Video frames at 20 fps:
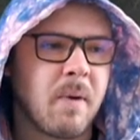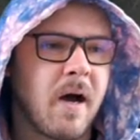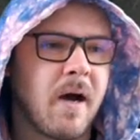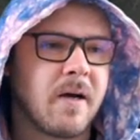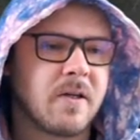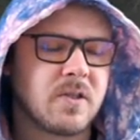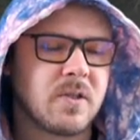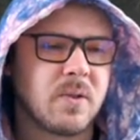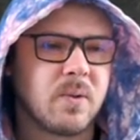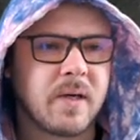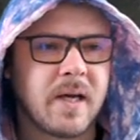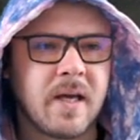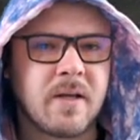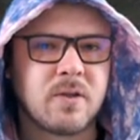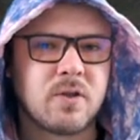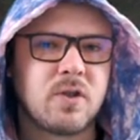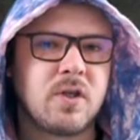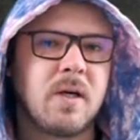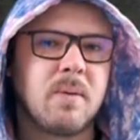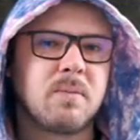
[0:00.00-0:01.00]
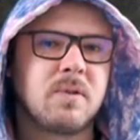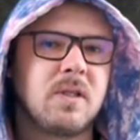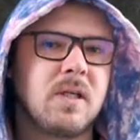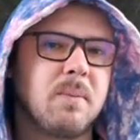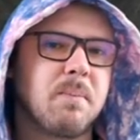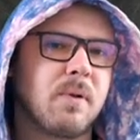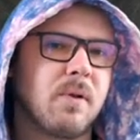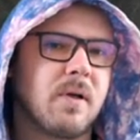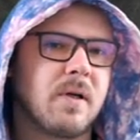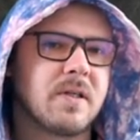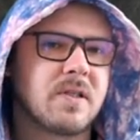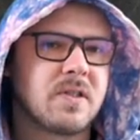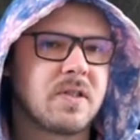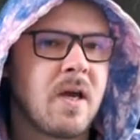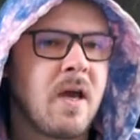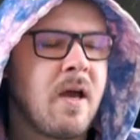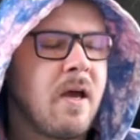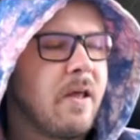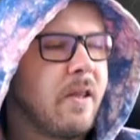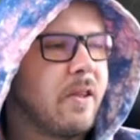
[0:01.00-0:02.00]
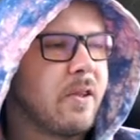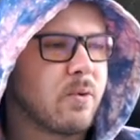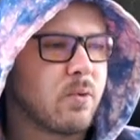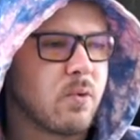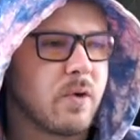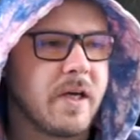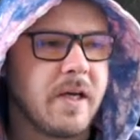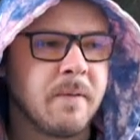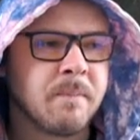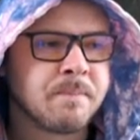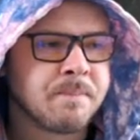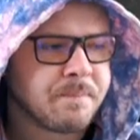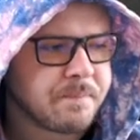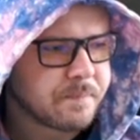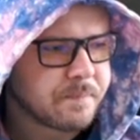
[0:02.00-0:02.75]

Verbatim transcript: Uh, so again, G M T plus three.